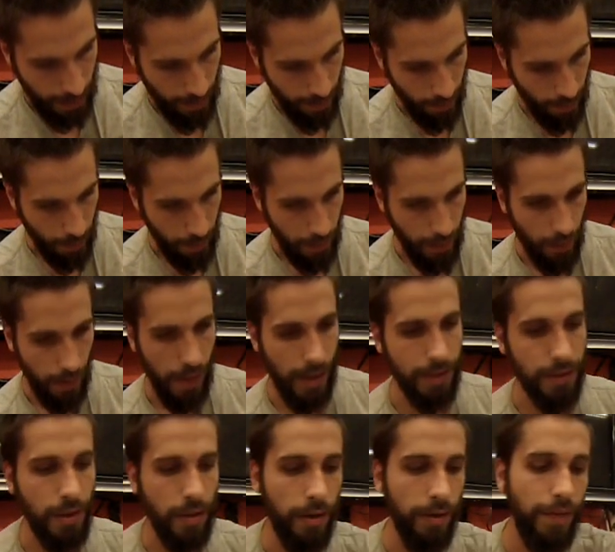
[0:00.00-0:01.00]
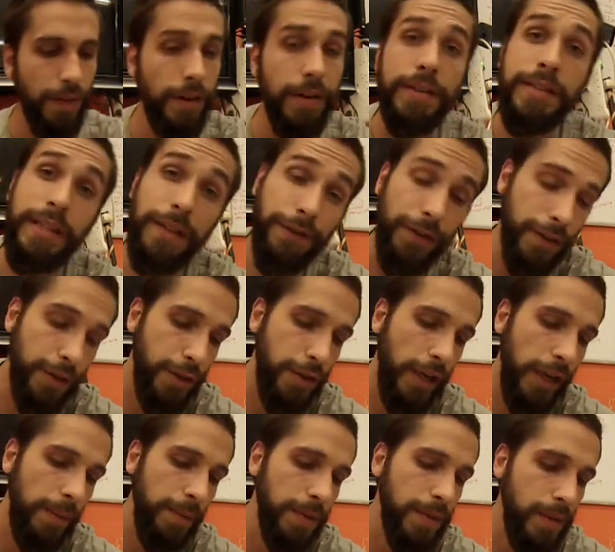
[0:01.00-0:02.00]
narrower and a lot taller. Very different
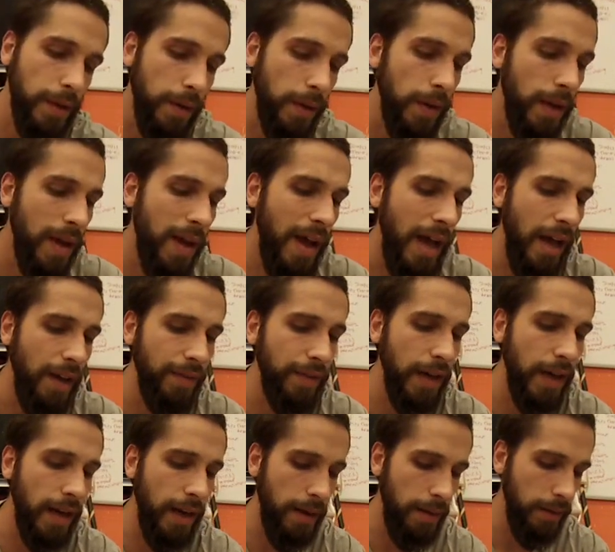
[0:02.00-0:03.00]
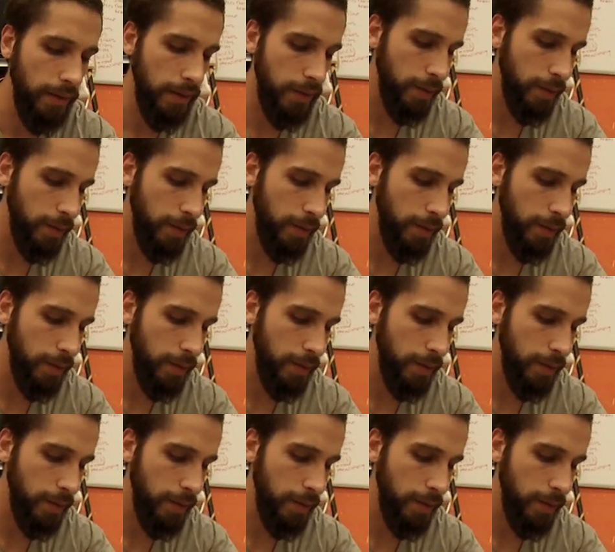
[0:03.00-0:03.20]
shapes. So I've got a